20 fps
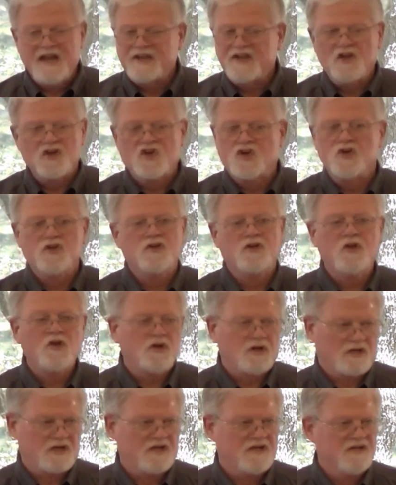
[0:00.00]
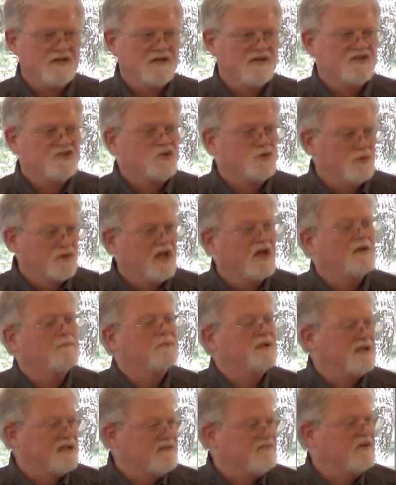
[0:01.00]
Not a good look
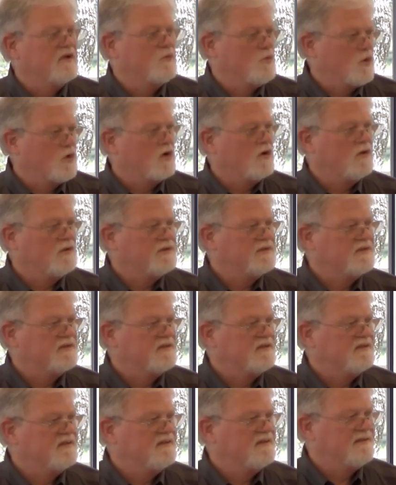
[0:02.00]
to an unbelieving world.